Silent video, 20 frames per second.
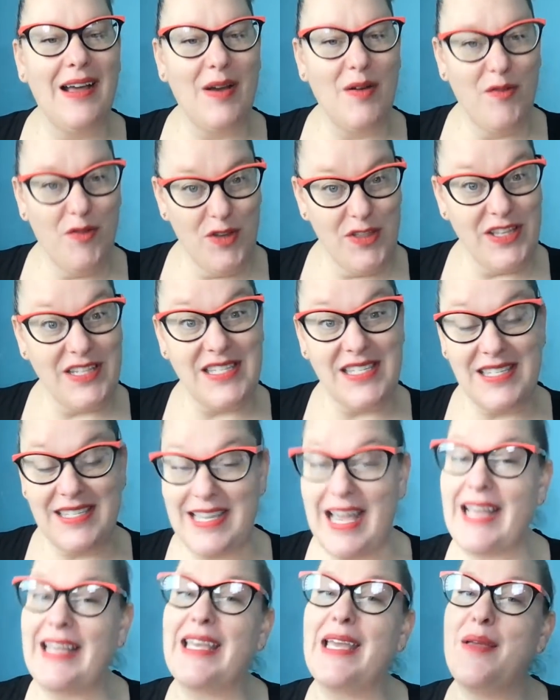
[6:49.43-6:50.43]
for the
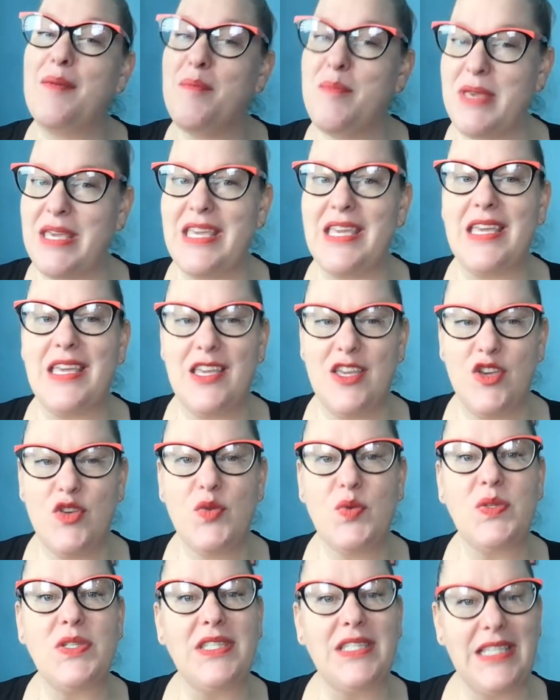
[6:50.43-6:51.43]
second
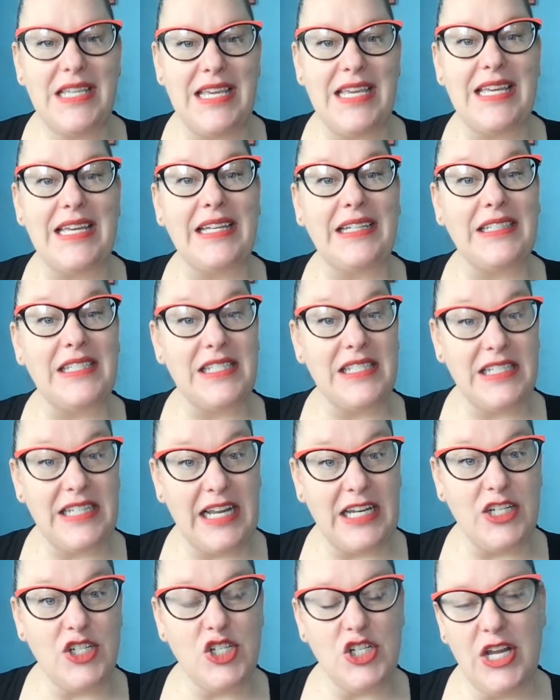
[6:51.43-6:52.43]
PEUC
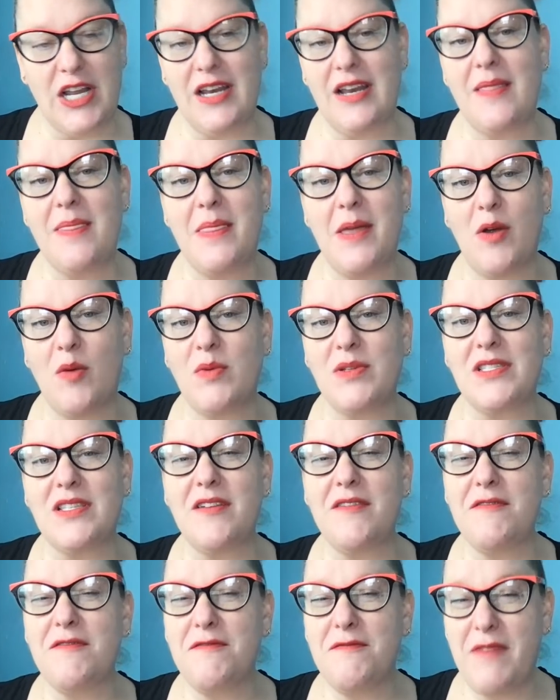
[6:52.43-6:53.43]
extension, there was a
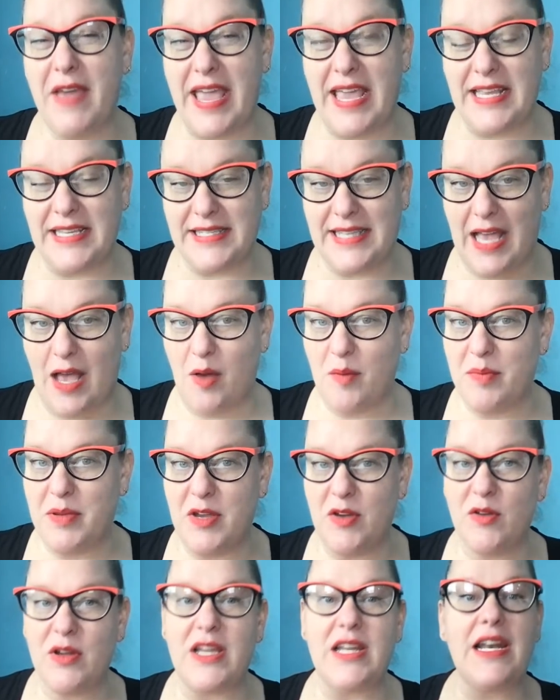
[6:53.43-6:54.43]
phase out
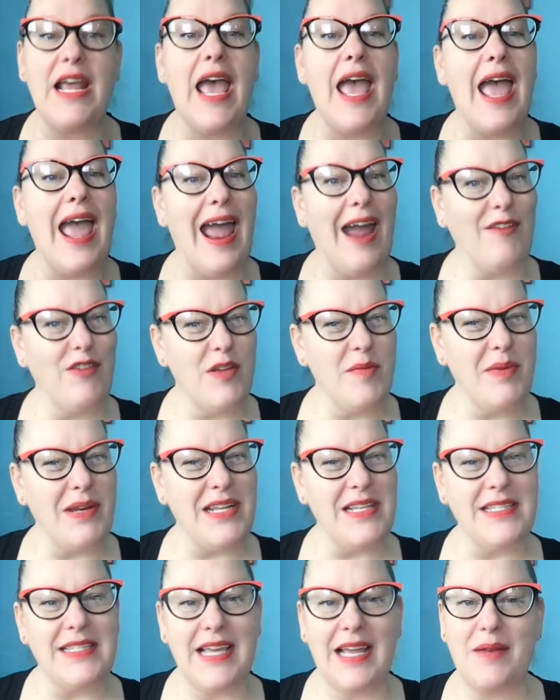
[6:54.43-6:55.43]
period. Everybody
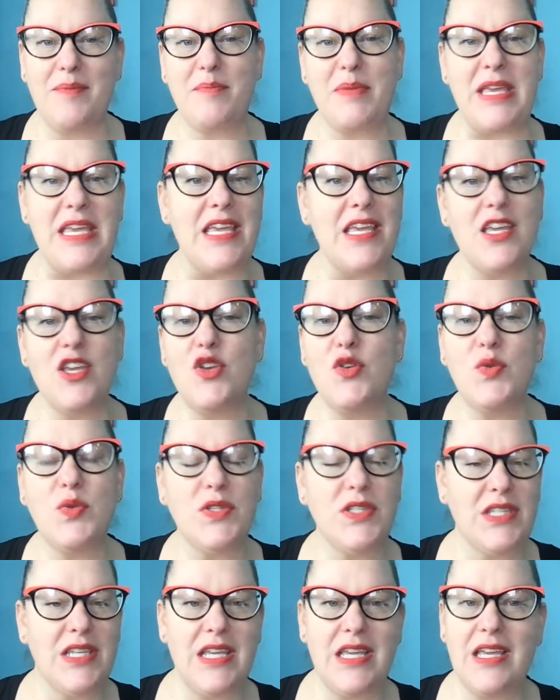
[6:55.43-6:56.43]
said
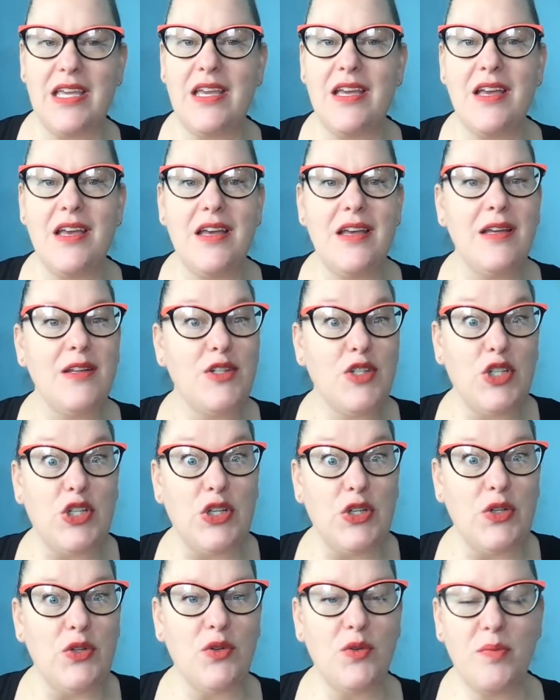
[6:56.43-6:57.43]
PEUC
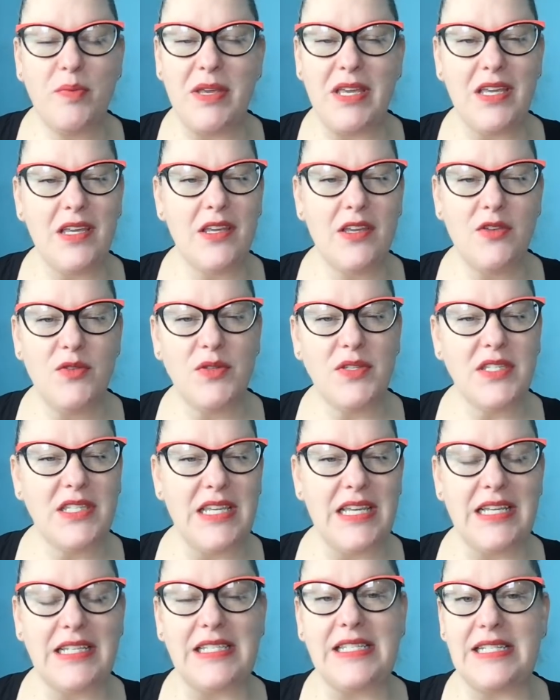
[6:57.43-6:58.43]
2, PEUC
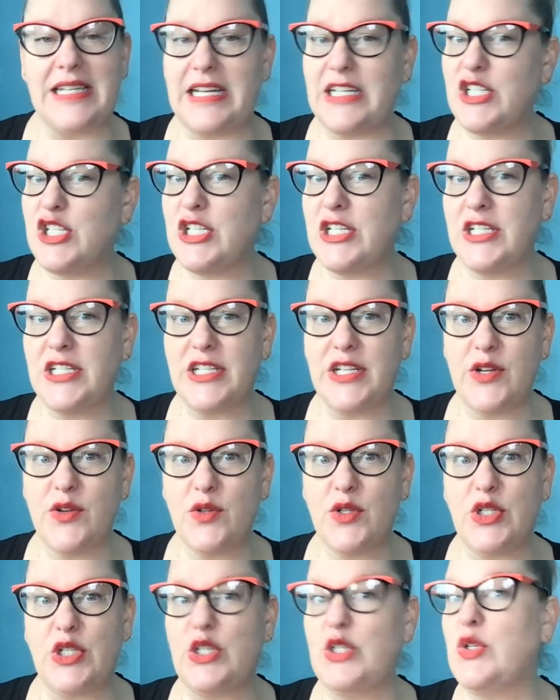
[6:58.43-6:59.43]
extension tier
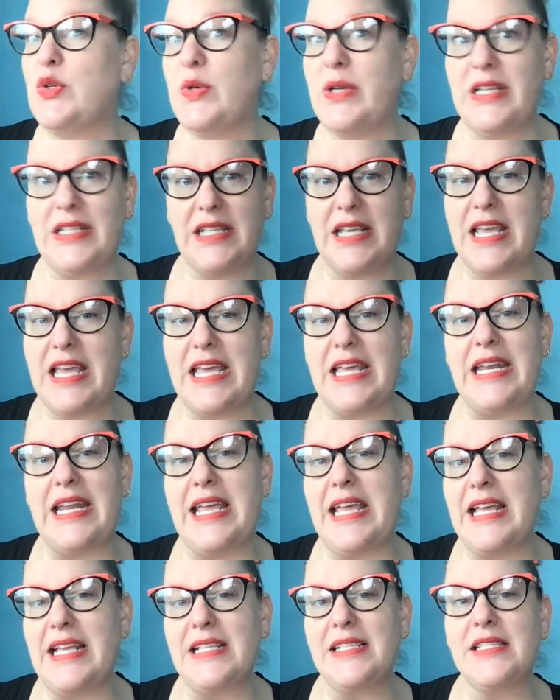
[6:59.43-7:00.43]
2, it
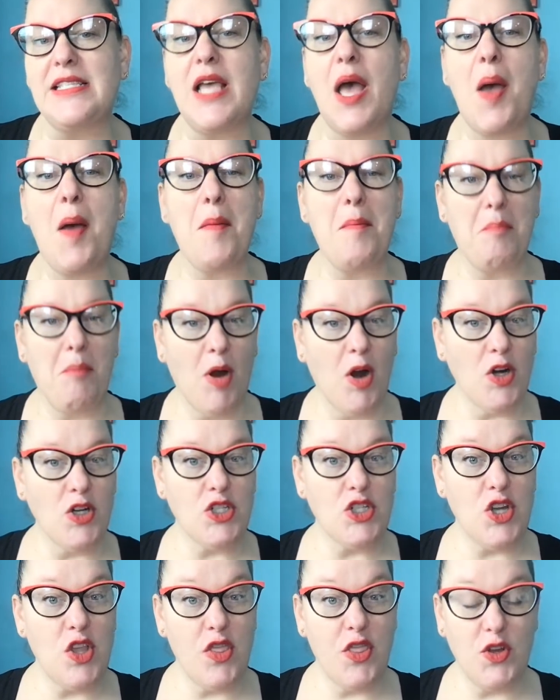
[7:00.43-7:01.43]
ends March
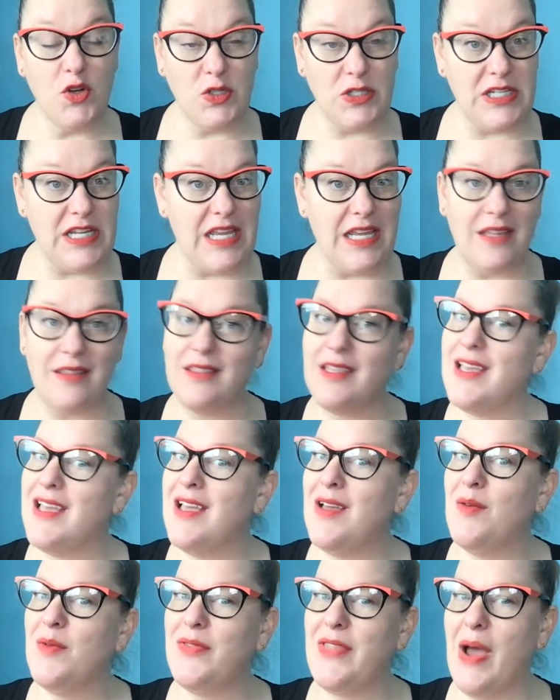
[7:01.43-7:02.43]
13th.
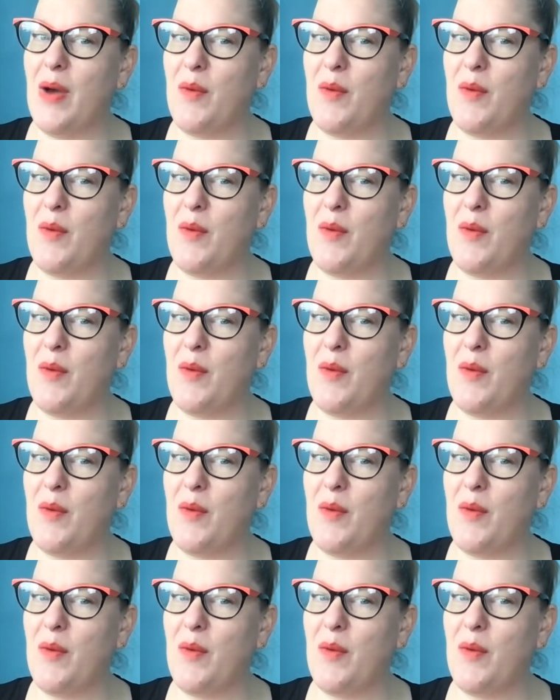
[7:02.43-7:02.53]
That